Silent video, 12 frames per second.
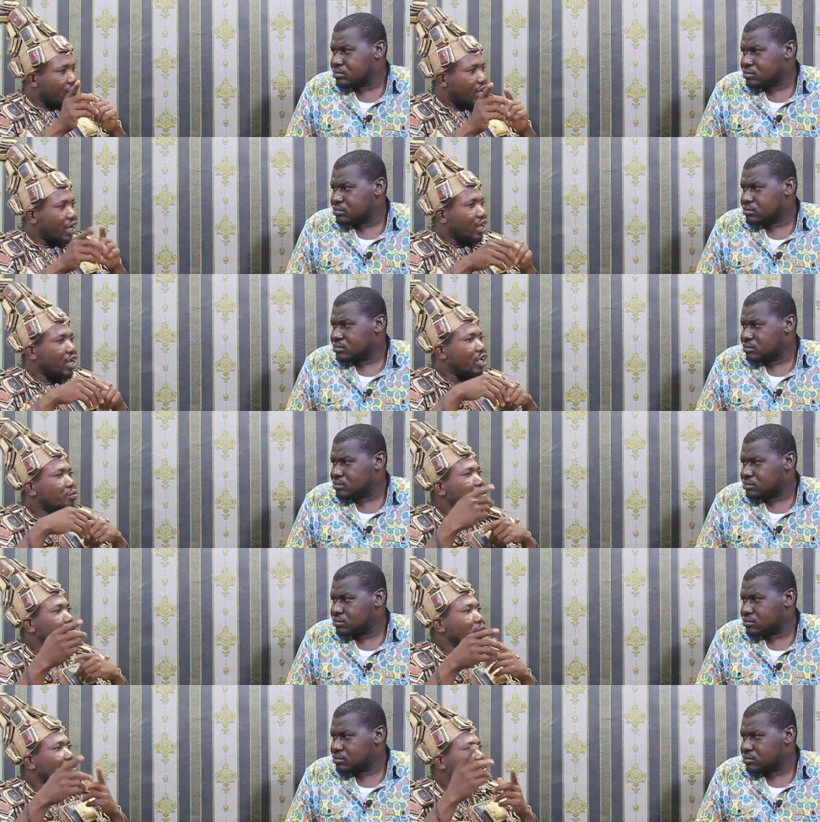Speaker 1: and let
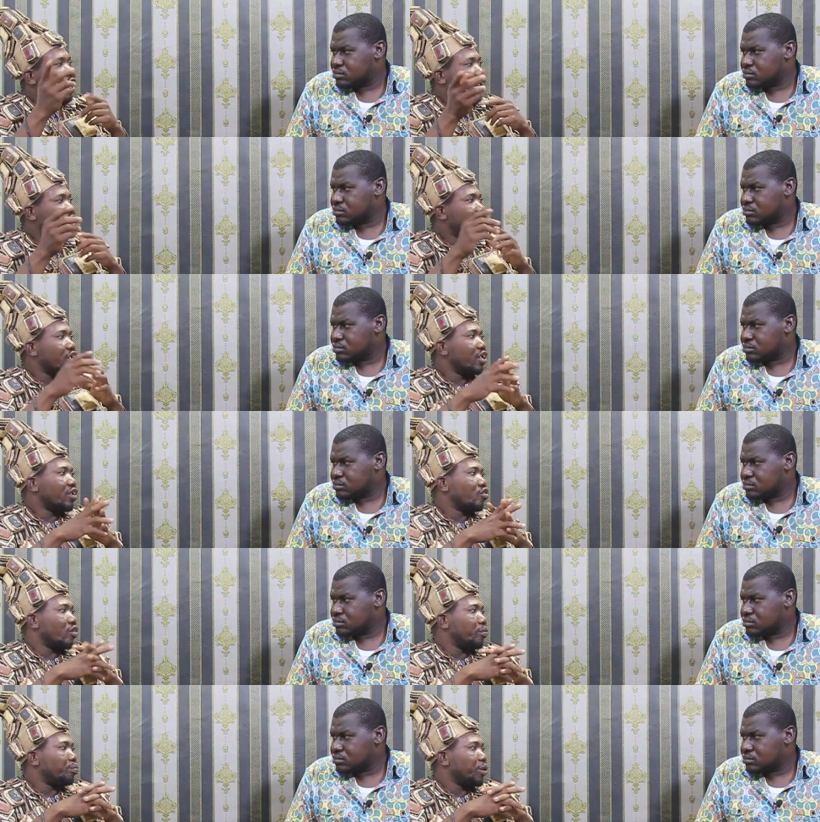people start killing
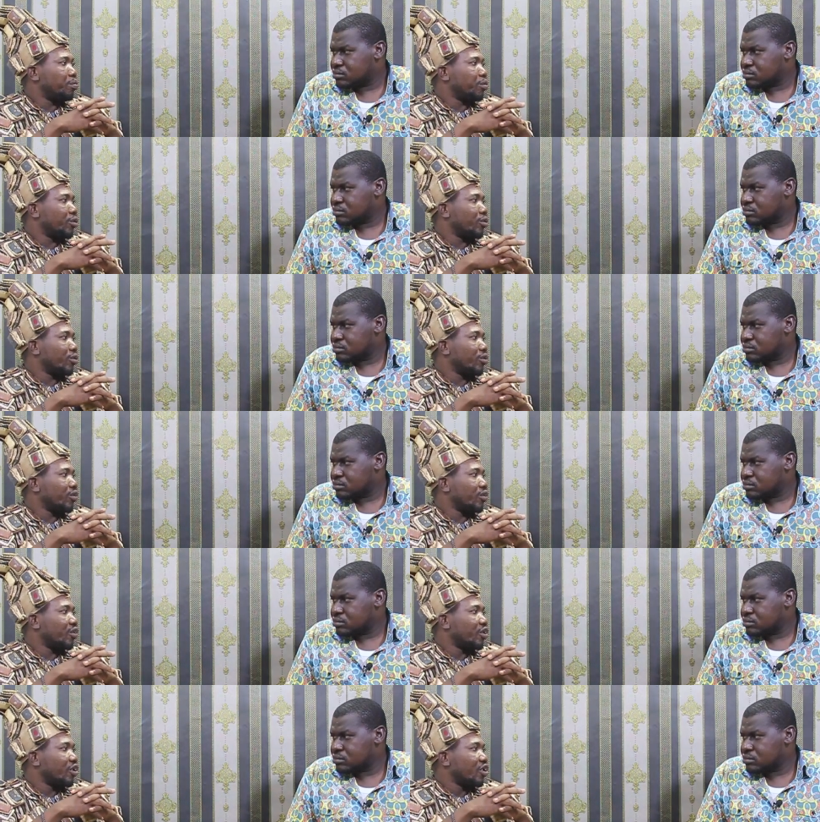some people.
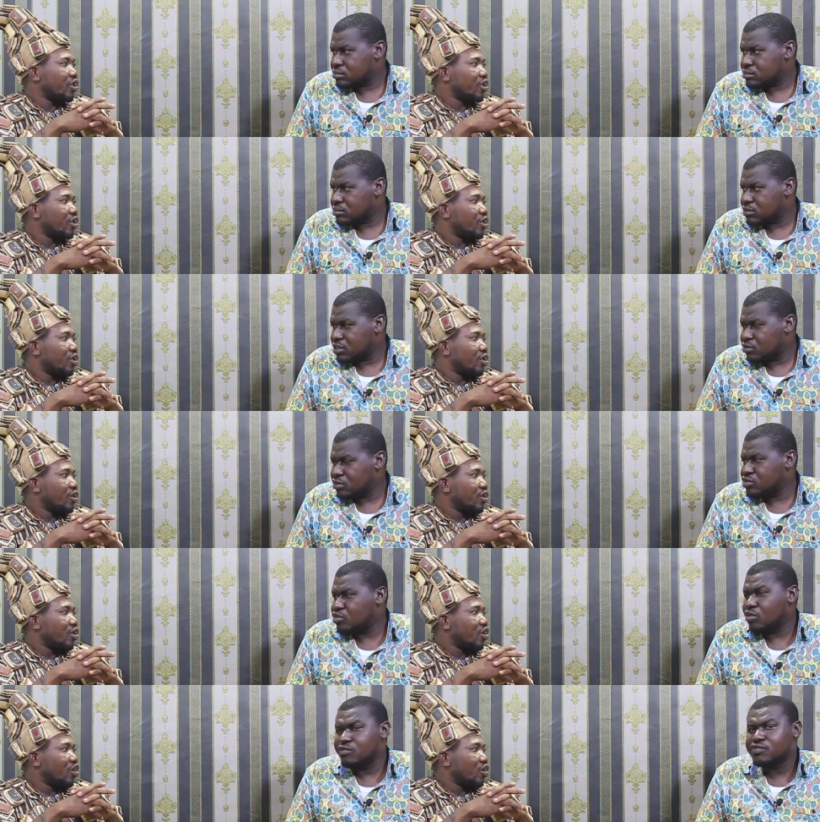Mm, you
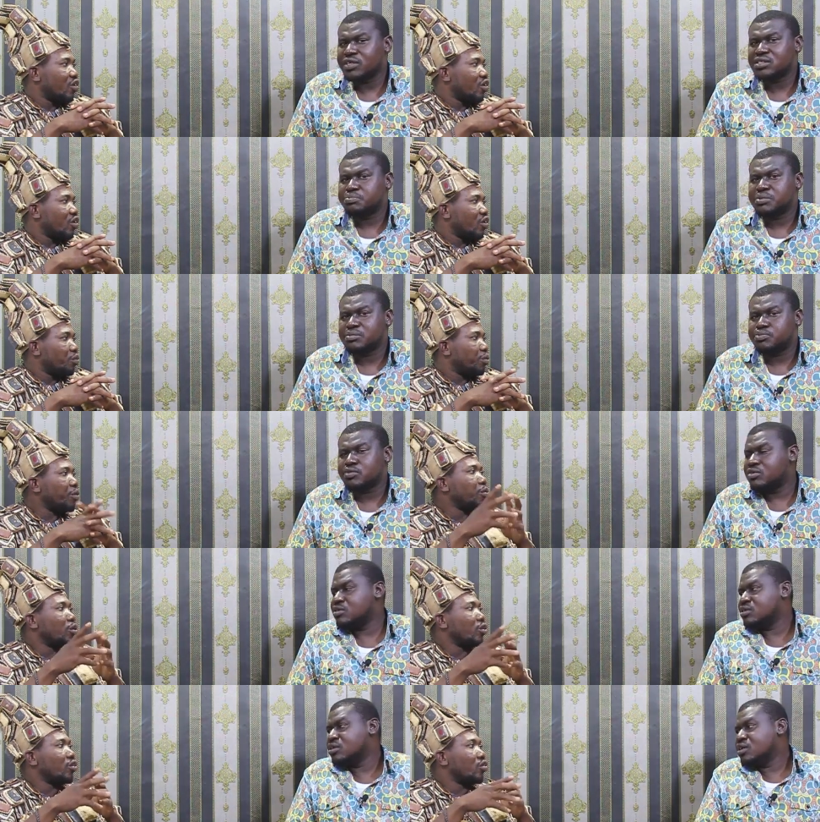want to convince people,
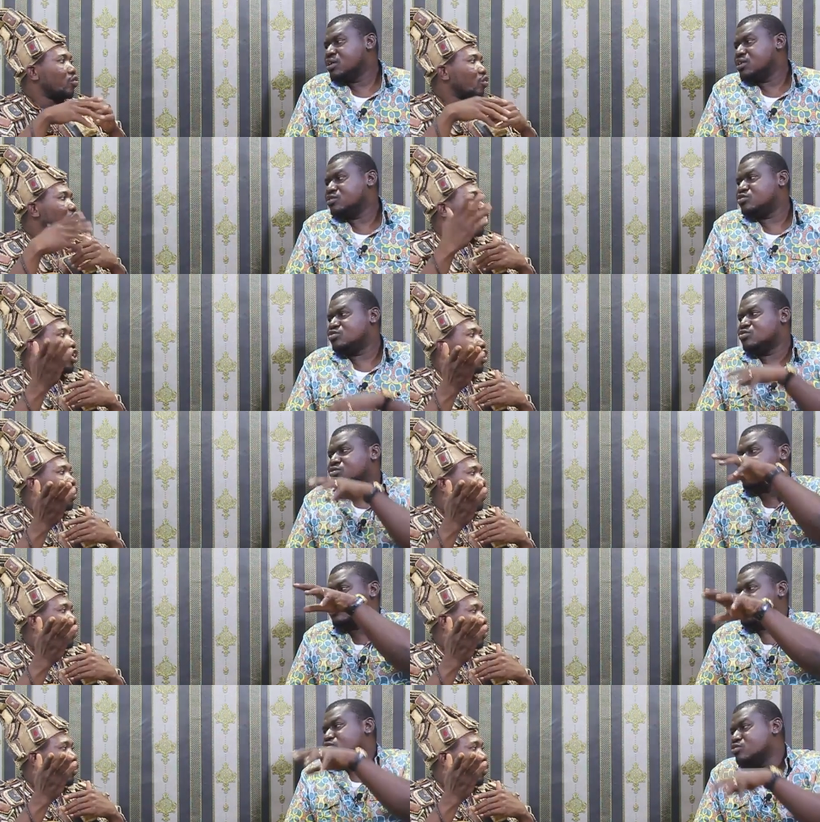people to into,
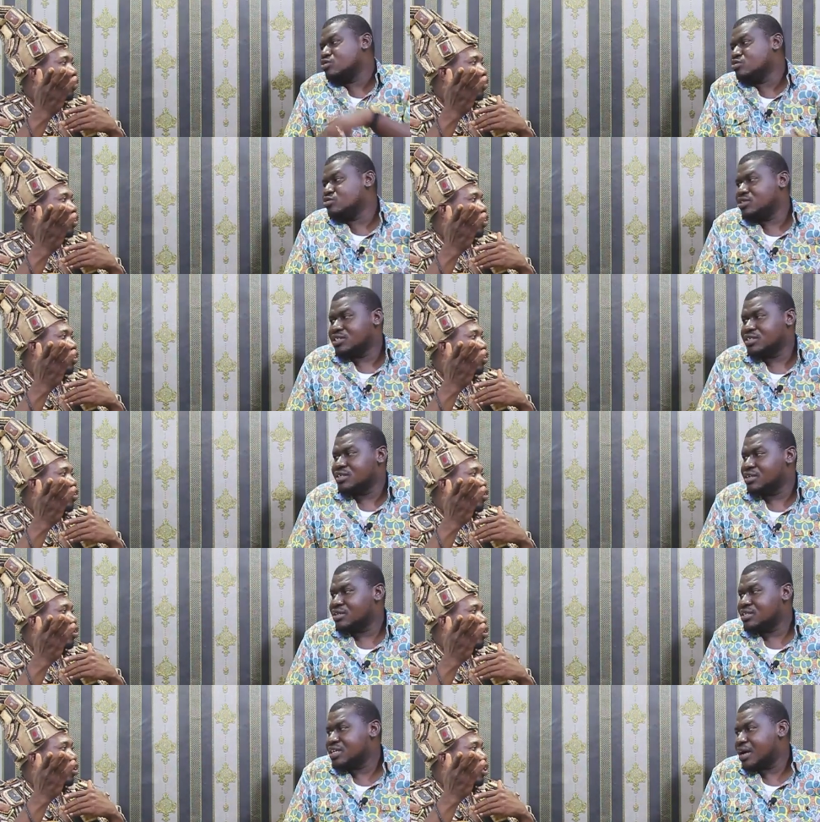killing into using
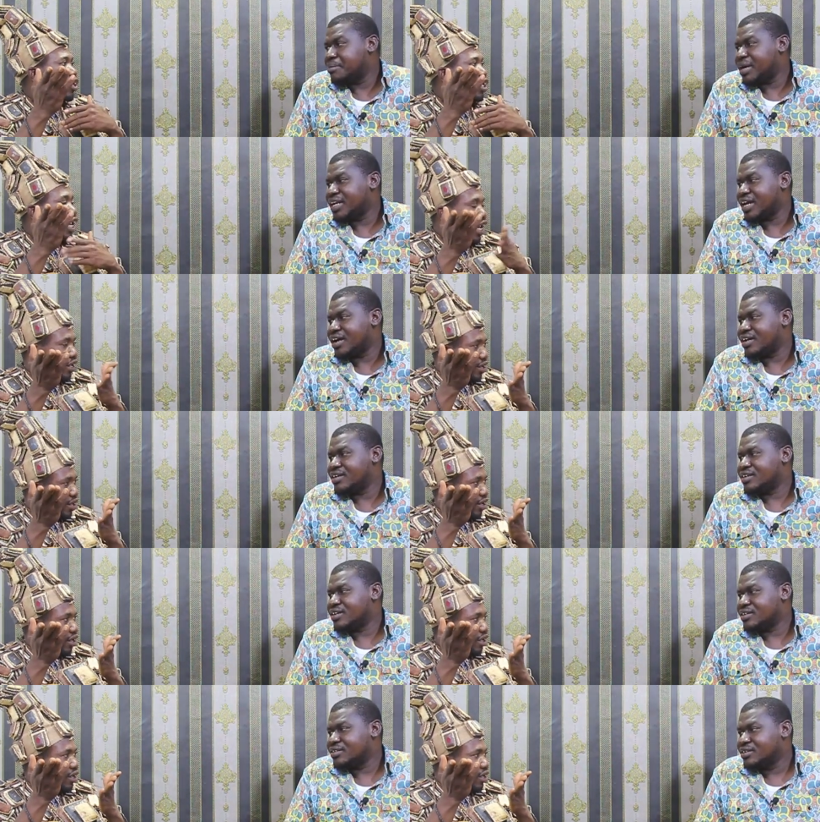their money.
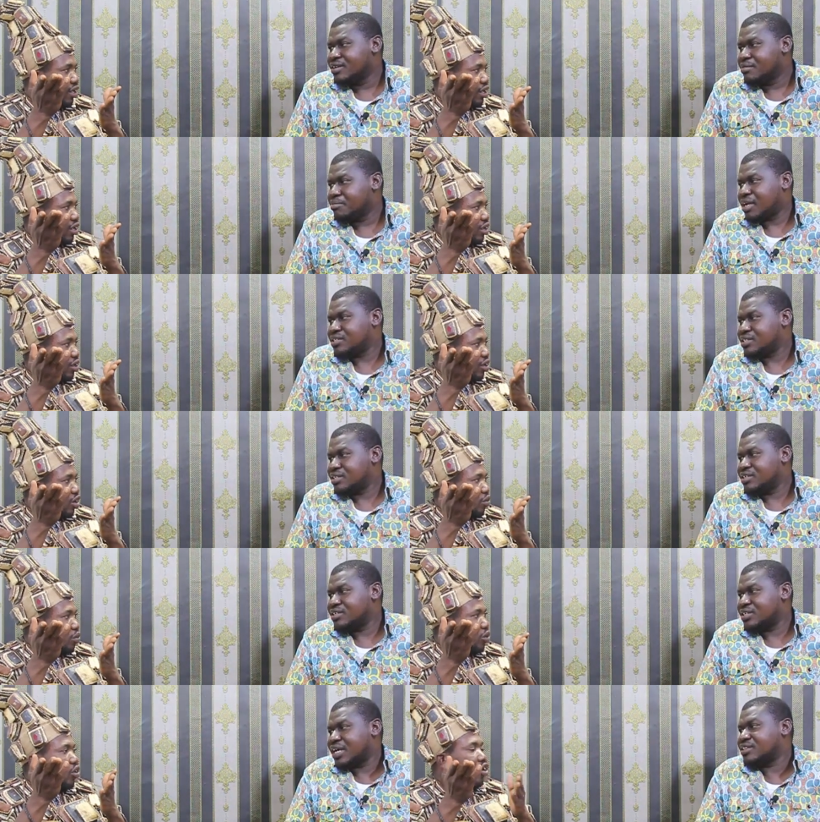Yes, but
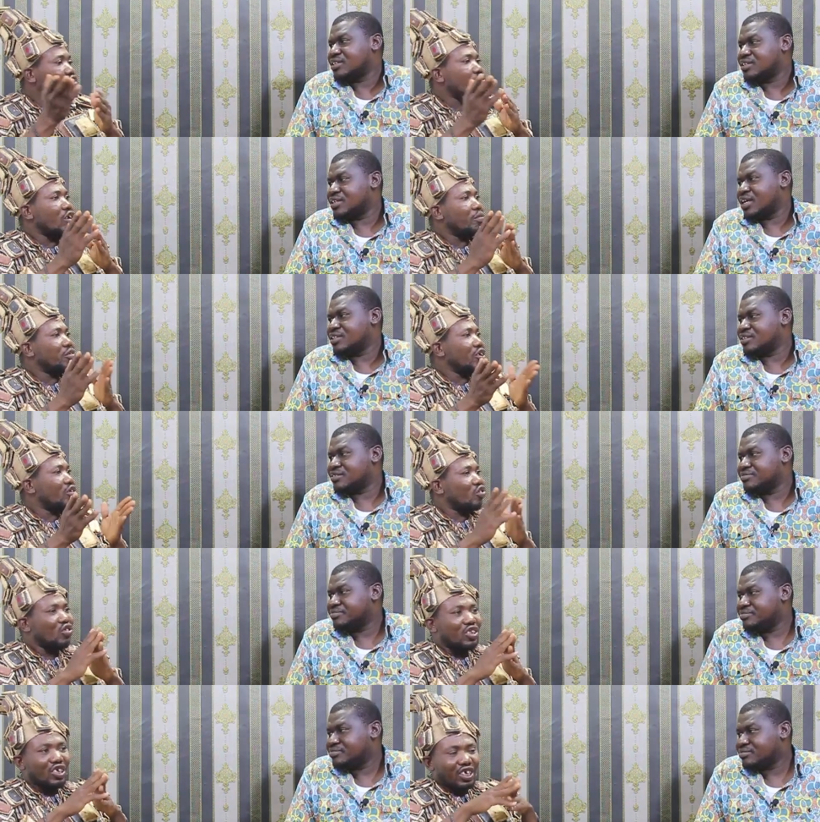because
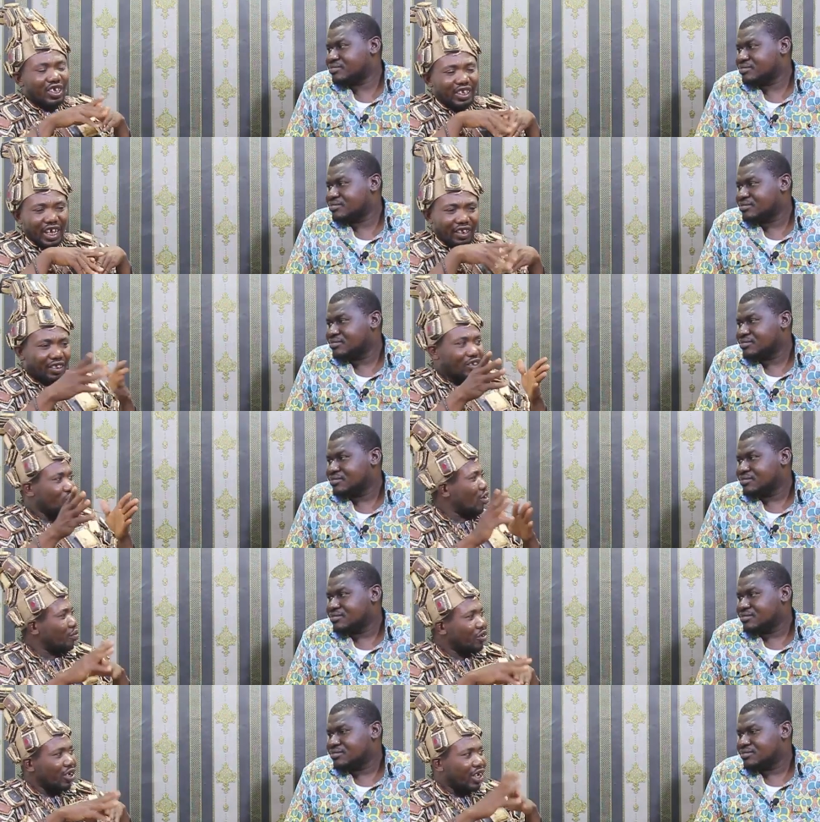nothing, something, nothing,
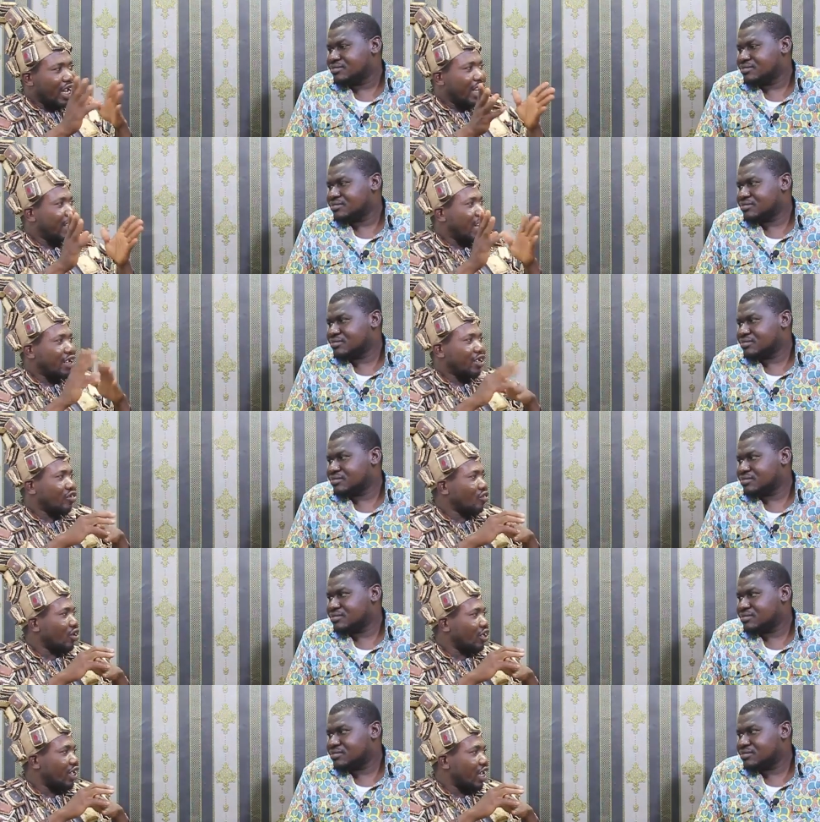something like that
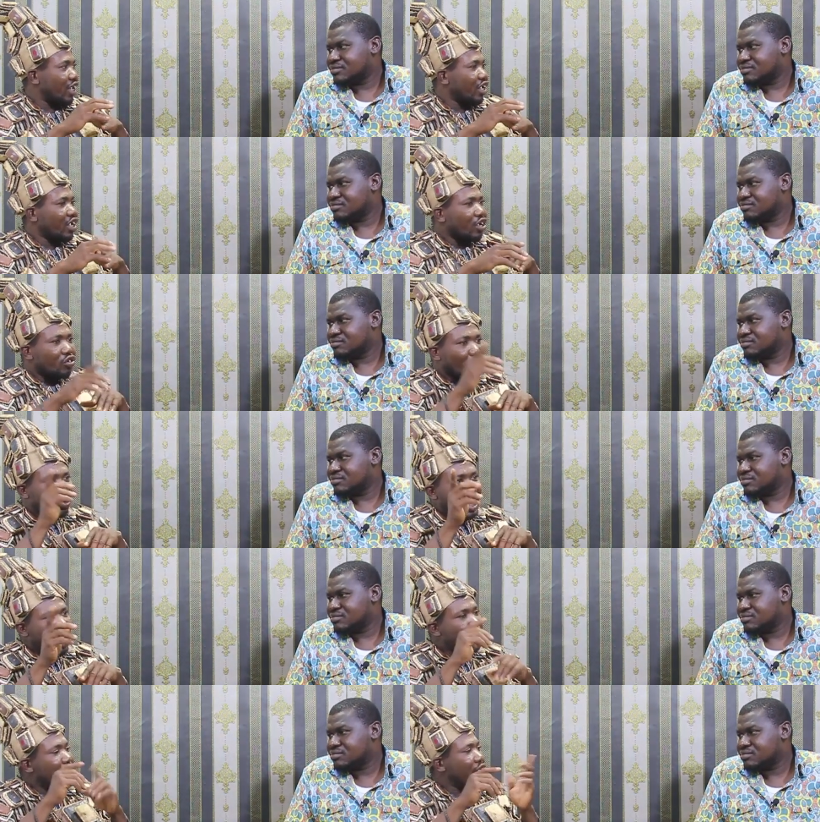is not there. Mm. So
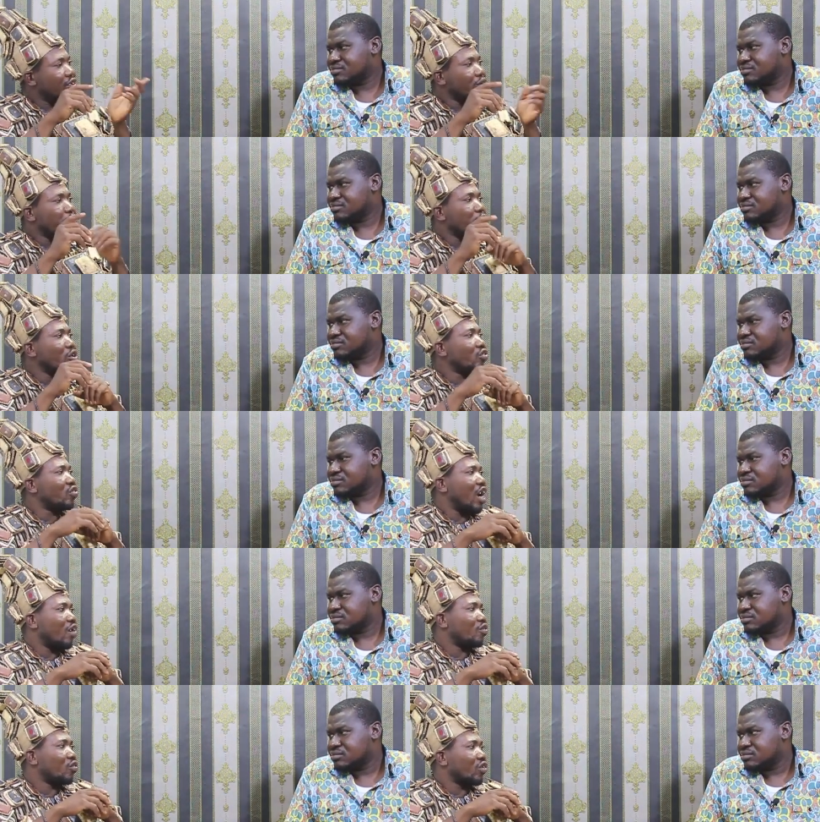that person, police
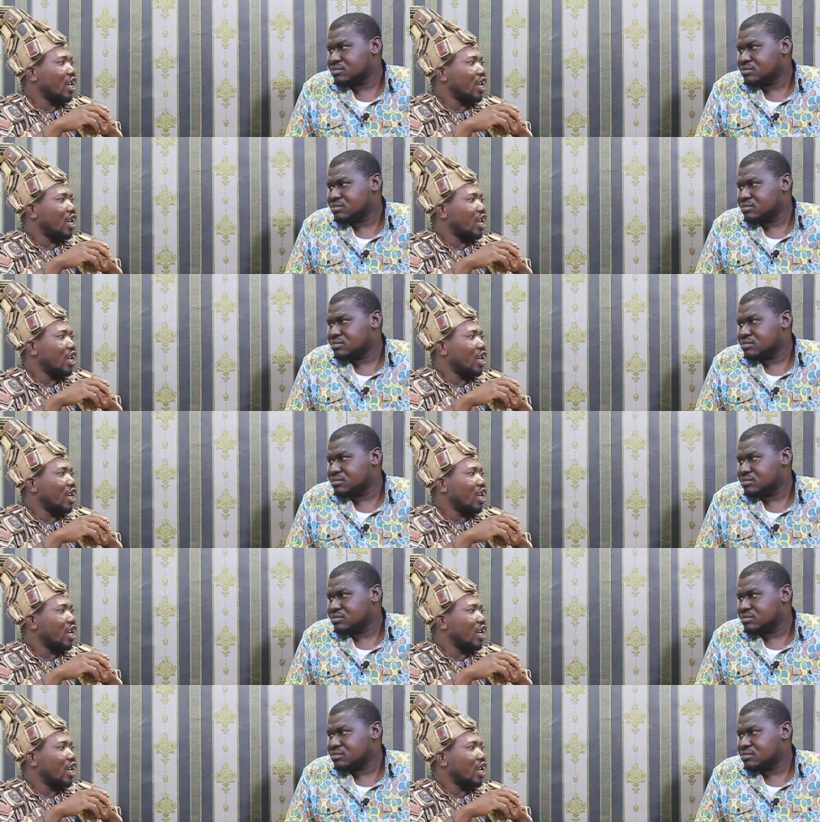have to